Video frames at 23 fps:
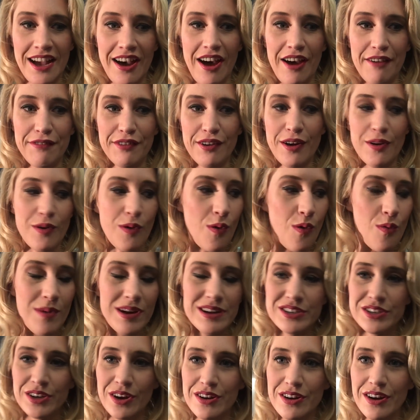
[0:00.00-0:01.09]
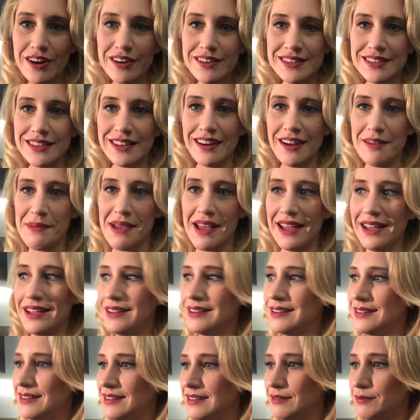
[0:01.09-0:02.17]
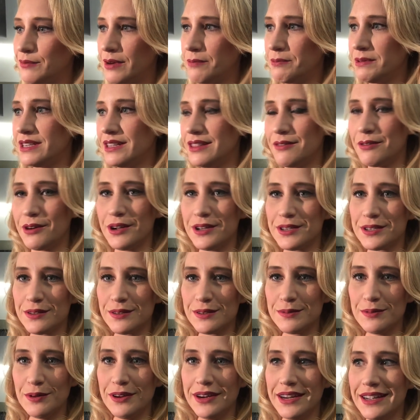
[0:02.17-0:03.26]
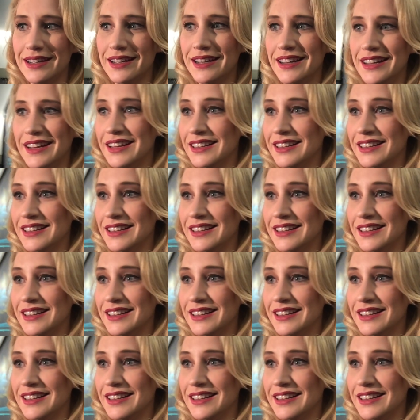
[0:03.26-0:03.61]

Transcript: I forgot all my show notes that I made when we did the rehearsal this morning.